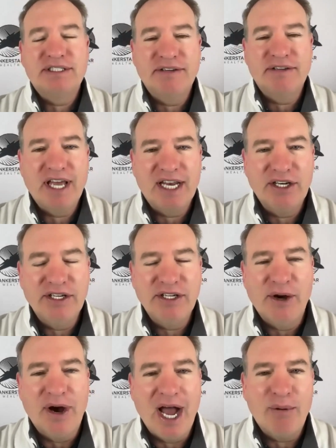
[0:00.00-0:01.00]
They've got a you
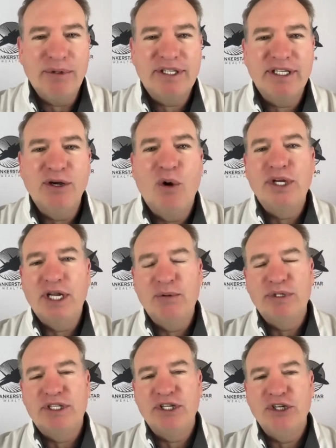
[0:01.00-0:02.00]
know out with the old, in
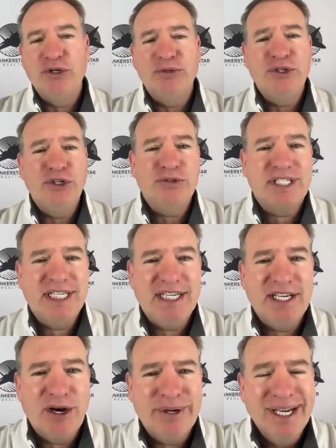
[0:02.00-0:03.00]
with the new. New
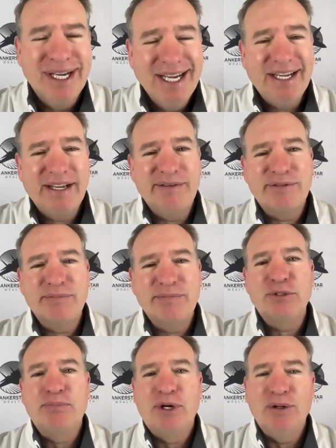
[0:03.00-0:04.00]
CEO. He comes from
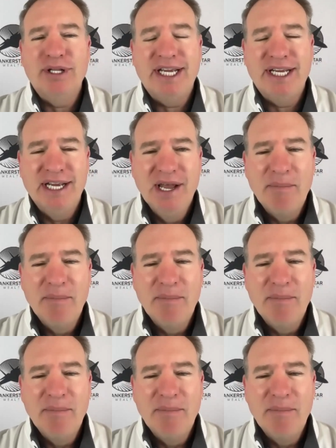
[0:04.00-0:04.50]
Chipotle.